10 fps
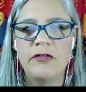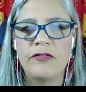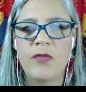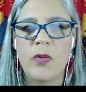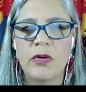
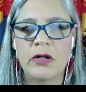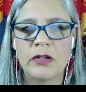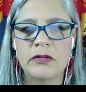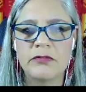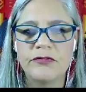
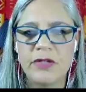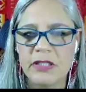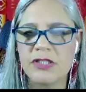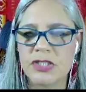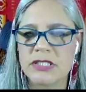for
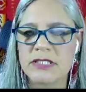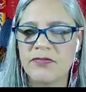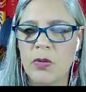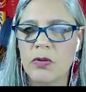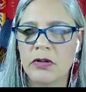villages
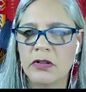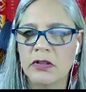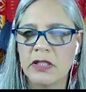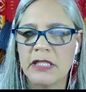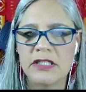for
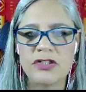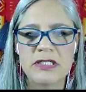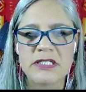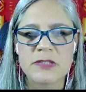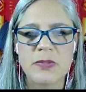
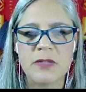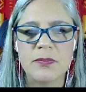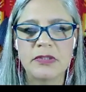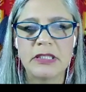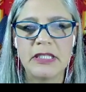Indigenous
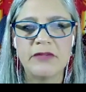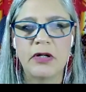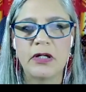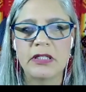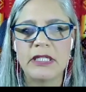people to live
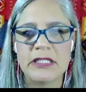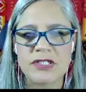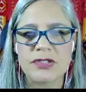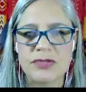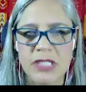on in
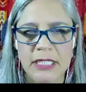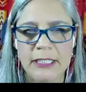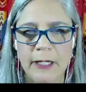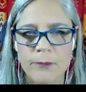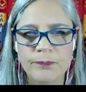
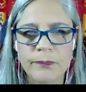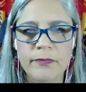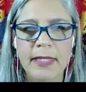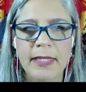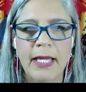Tsuut'ina.
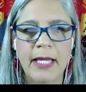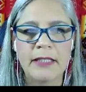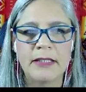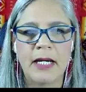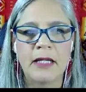
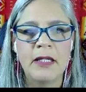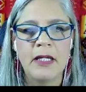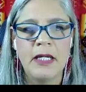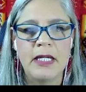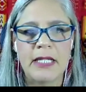And
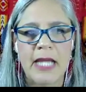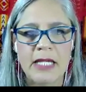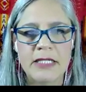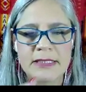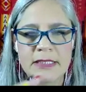it
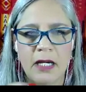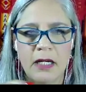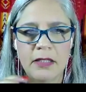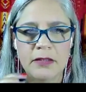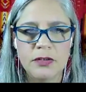has
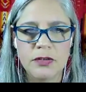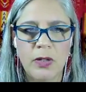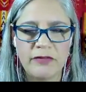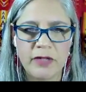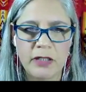
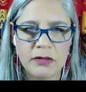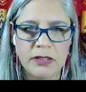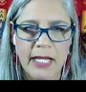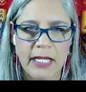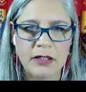
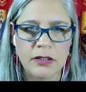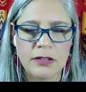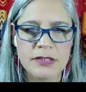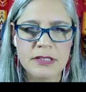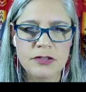1,200
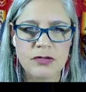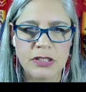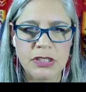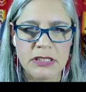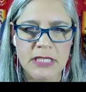acres
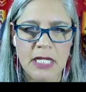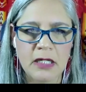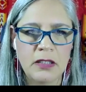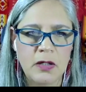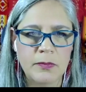stretching 10
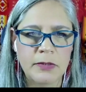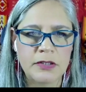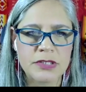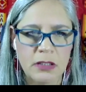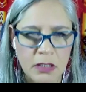
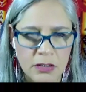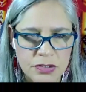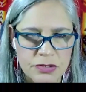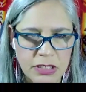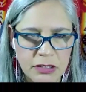kilometers along
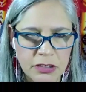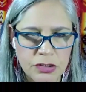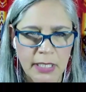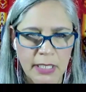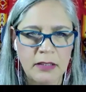Tsuut'ina
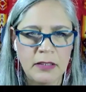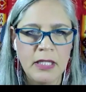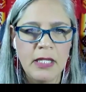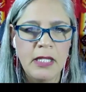Trail